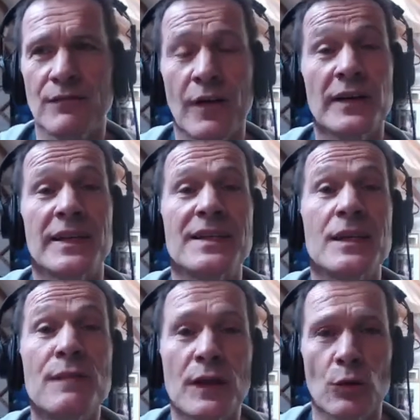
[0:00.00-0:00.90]
find it
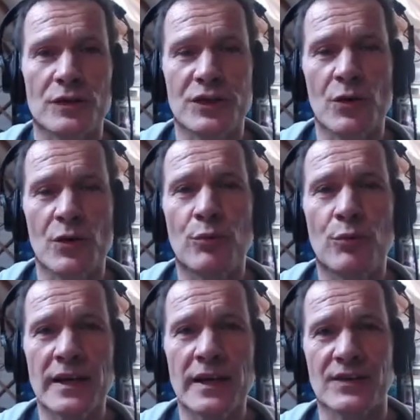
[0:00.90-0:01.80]
difficult to
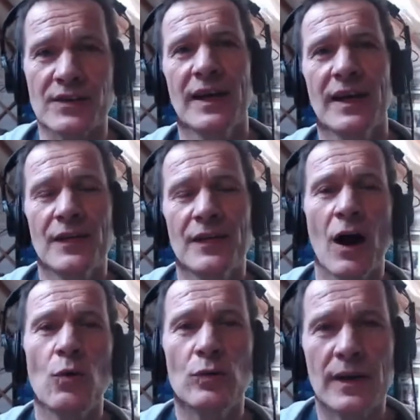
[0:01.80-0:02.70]
embrace the
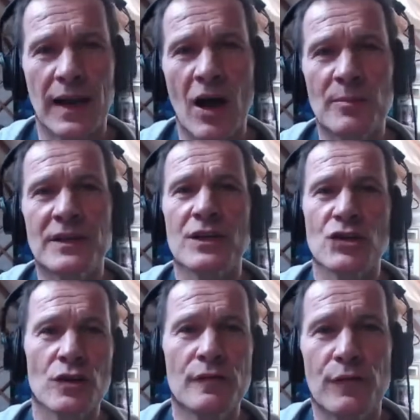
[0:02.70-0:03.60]
whole climate
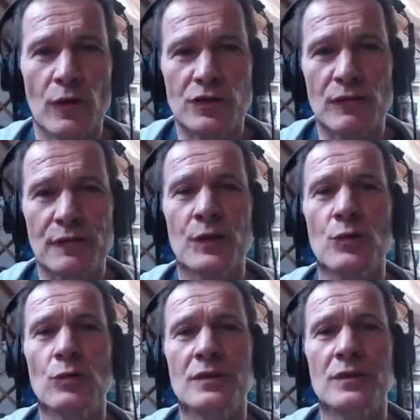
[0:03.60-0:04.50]
issue, fossil
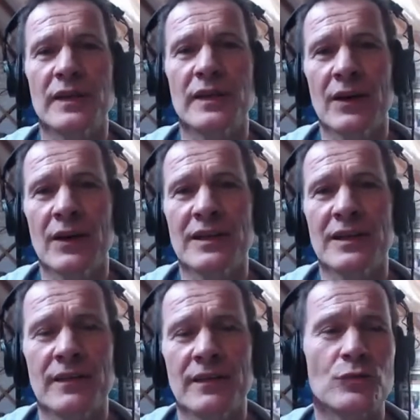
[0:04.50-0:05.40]
fuels. You know,
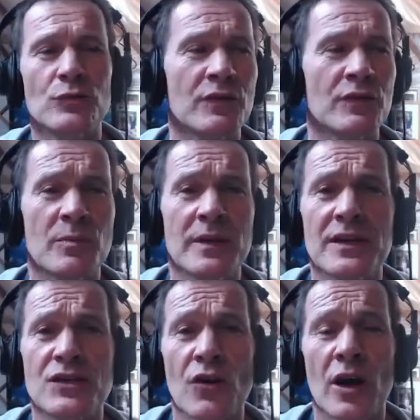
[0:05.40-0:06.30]
fossil fuels have been
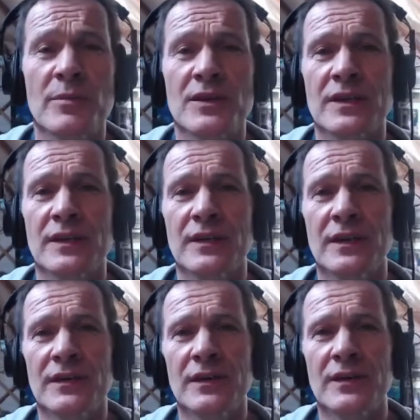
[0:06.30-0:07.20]
described as
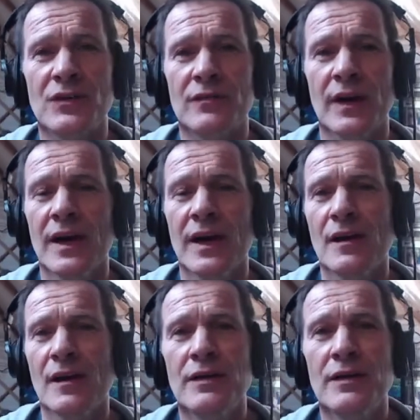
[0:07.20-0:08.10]
the sort of
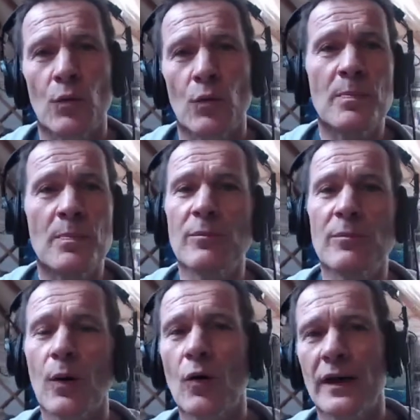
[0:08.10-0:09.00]
favourite
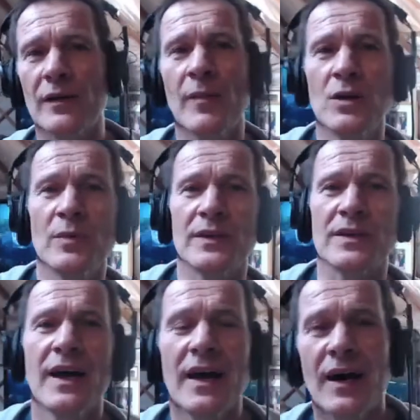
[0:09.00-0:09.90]
whipping boy at the
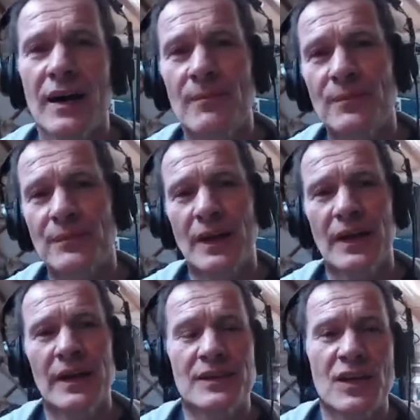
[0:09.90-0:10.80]
moment
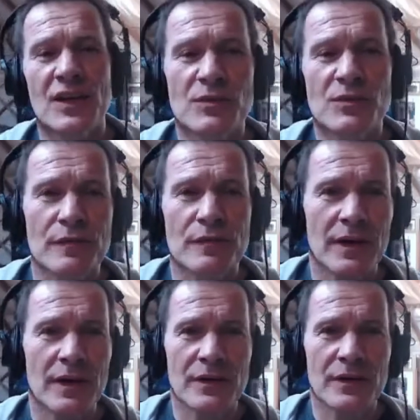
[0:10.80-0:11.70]
in terms of
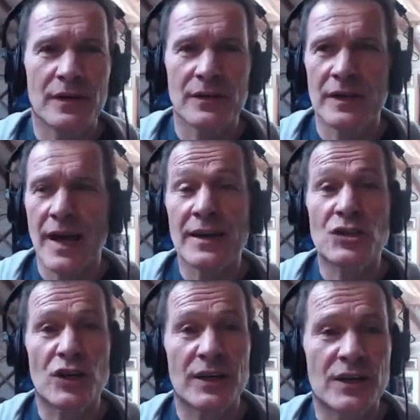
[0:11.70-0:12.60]
the
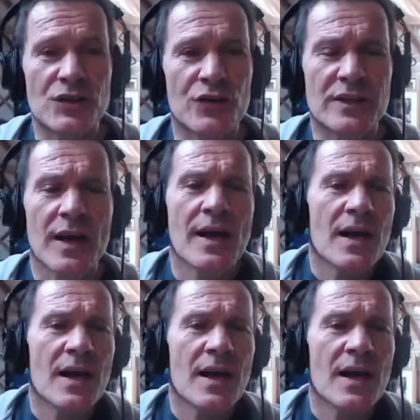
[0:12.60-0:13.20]
energy industries.